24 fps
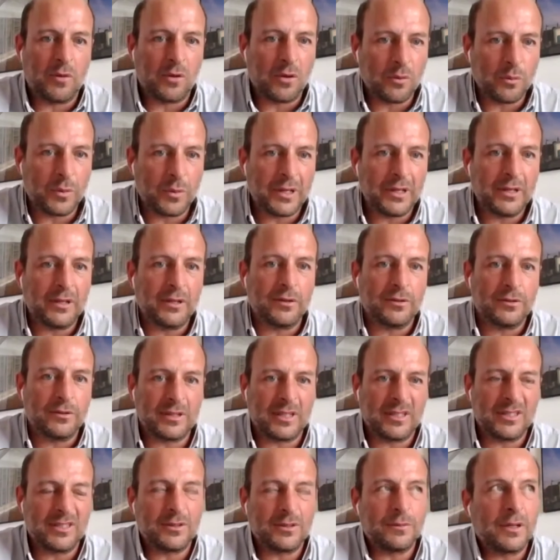more
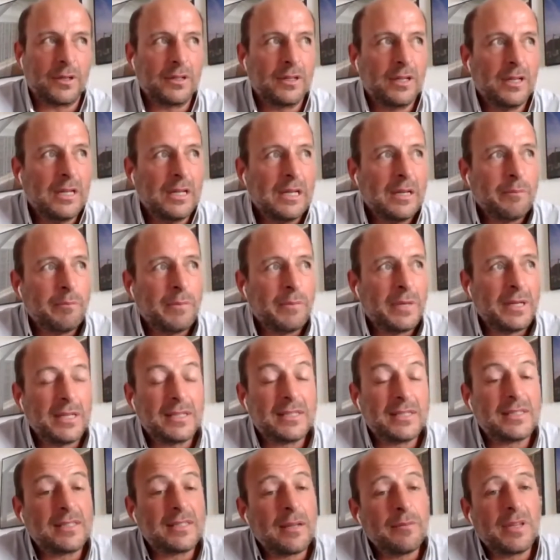windows and so on. But
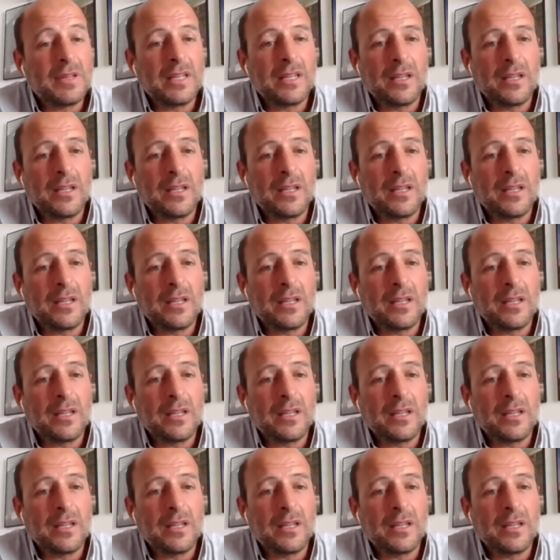it's